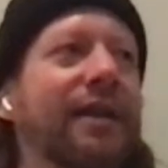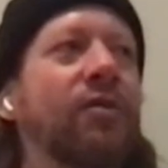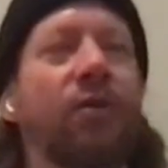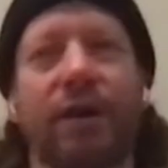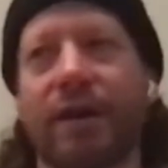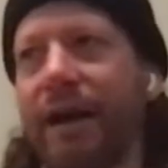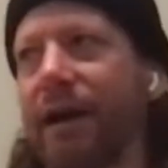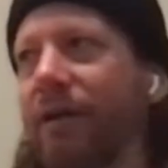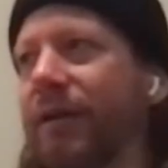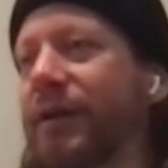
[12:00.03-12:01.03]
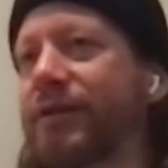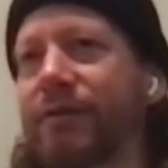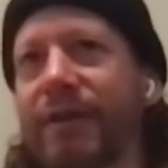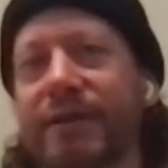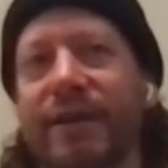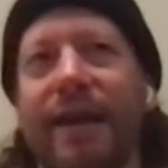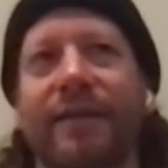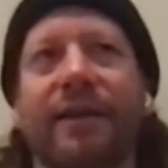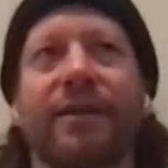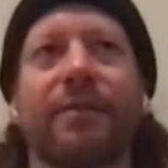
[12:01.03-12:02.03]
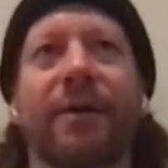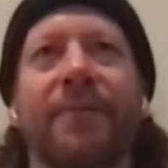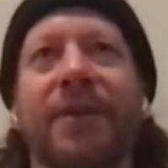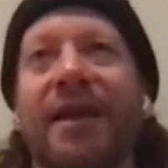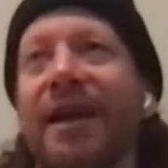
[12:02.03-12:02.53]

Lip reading: can work out and do this, that, the other, but